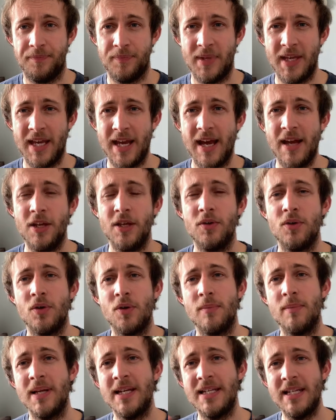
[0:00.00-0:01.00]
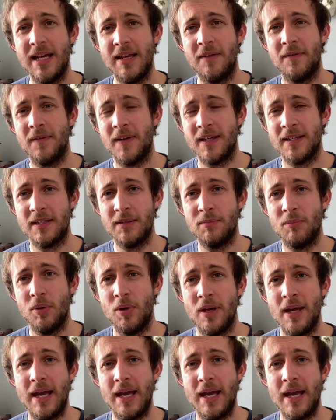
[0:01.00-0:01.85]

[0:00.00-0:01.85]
Yeah, you'd normally take things and put